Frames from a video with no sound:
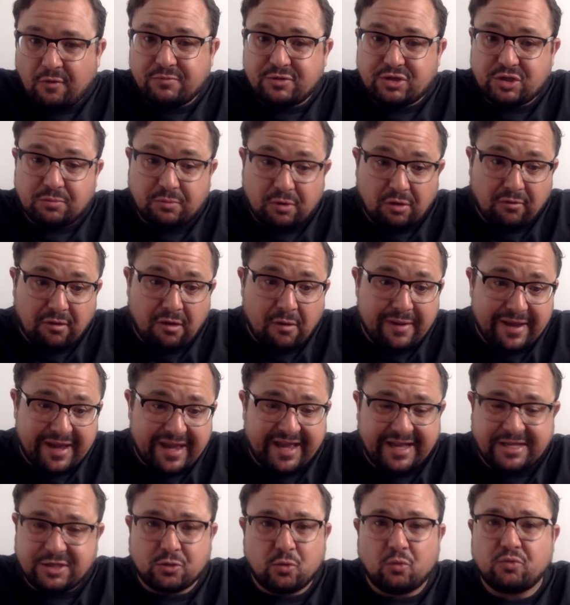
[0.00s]
tomorrow, it
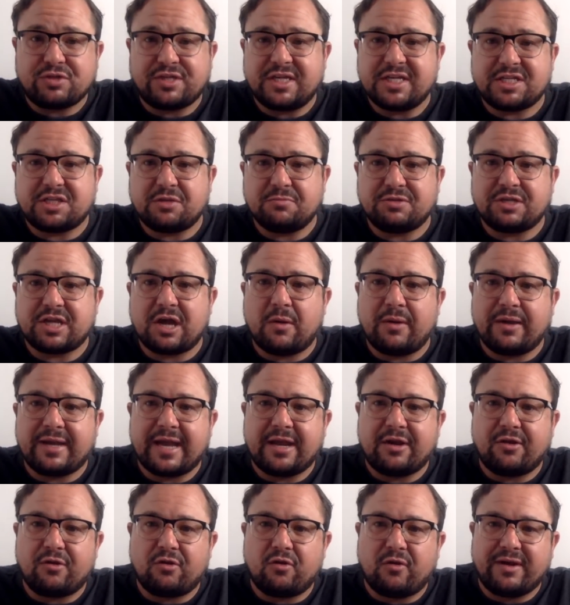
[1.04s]
is All Systems Go
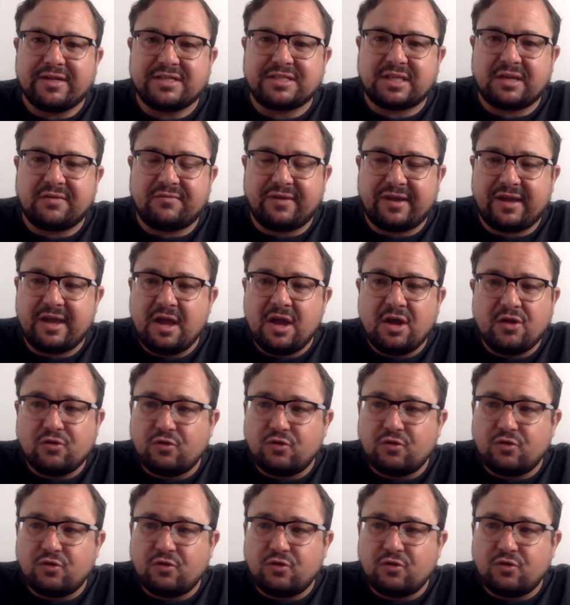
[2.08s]
again on Lions TV.